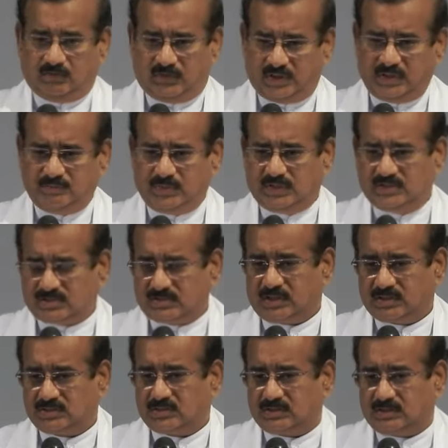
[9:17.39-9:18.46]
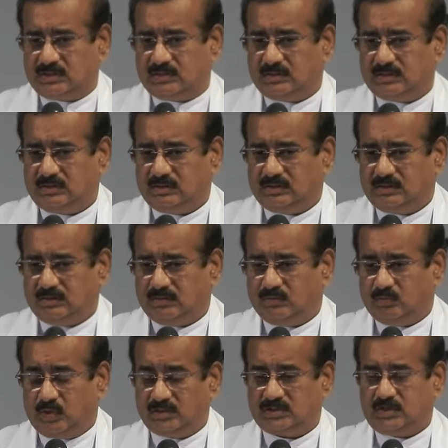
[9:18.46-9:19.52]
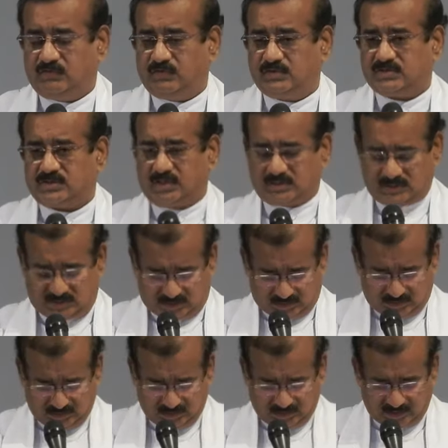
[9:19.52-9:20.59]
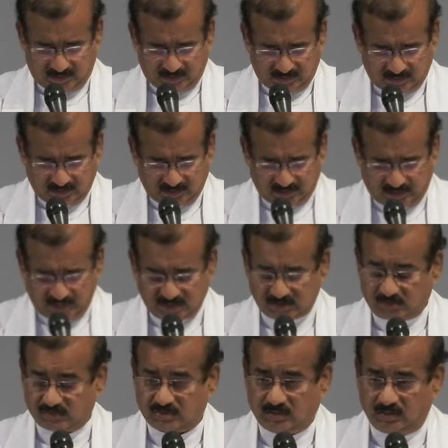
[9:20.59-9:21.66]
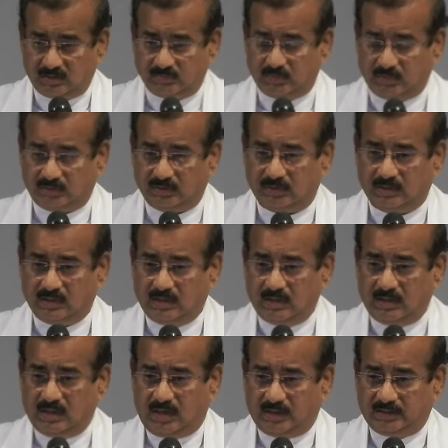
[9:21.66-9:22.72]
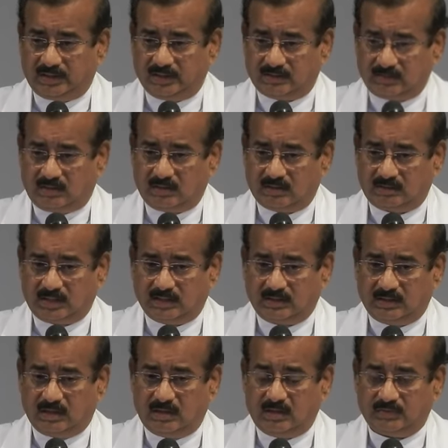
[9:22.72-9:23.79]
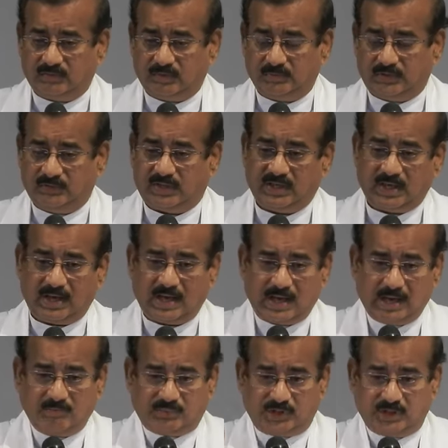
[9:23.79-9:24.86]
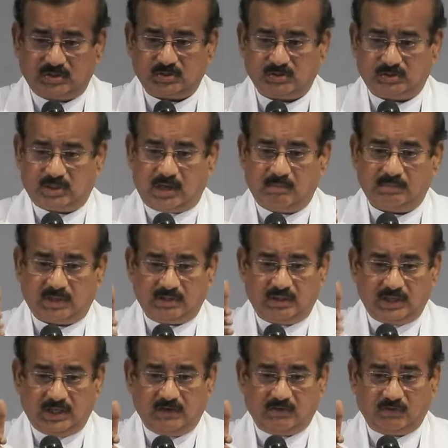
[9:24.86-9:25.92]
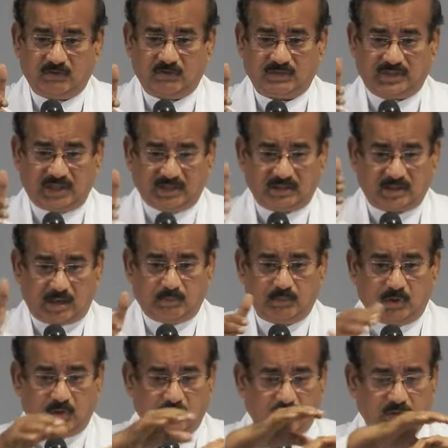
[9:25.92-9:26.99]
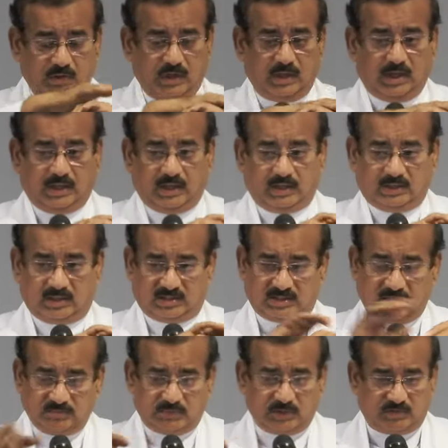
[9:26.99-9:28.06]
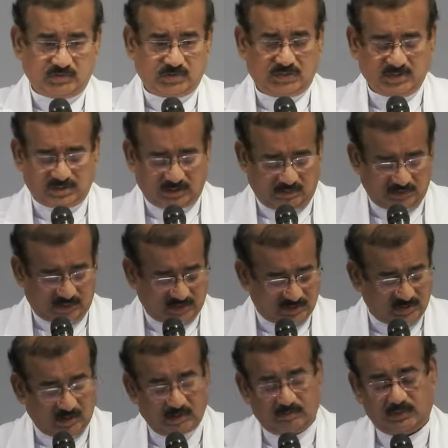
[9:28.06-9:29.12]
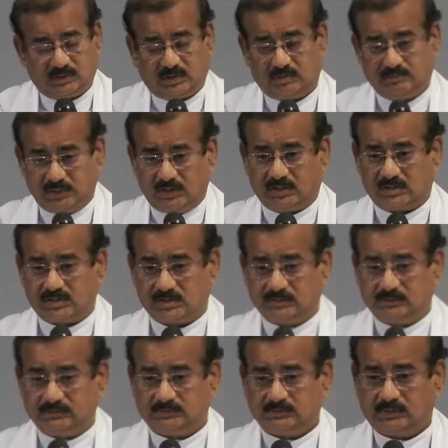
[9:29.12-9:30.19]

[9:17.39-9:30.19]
very big structure, wonderful structure in the days of Solomon, and they thought that God will be very happy to come and live, take an abode in the temple of Jerusalem that Solomon had built.